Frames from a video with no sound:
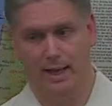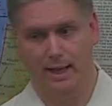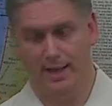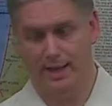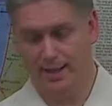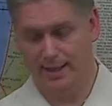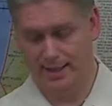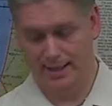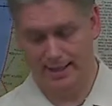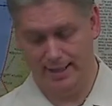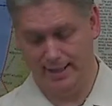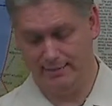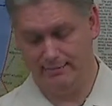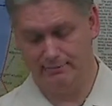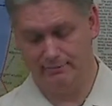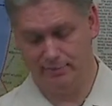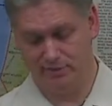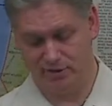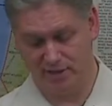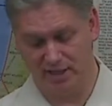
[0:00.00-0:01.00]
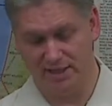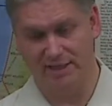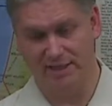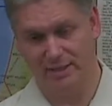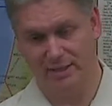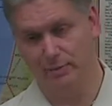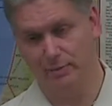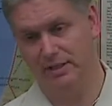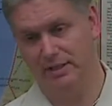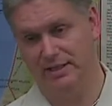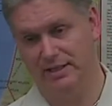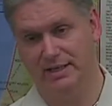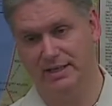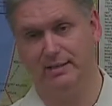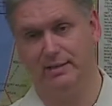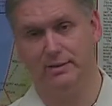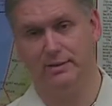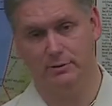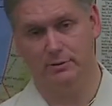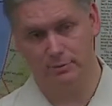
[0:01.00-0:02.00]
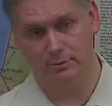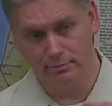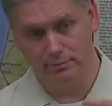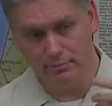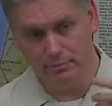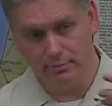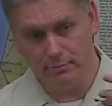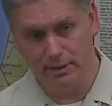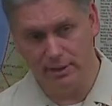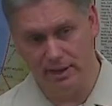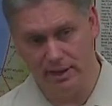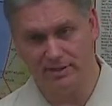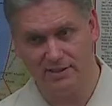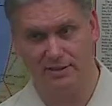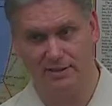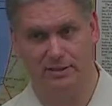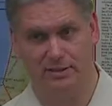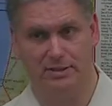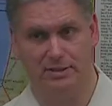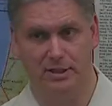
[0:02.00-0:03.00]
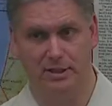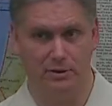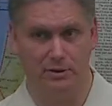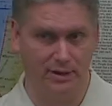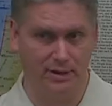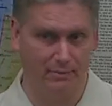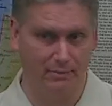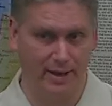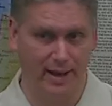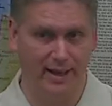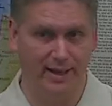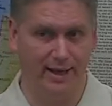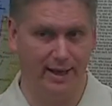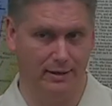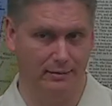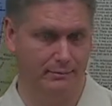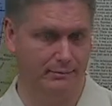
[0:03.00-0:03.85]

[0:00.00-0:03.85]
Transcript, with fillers: he said he did what he did to, in essence, you know, get back at him.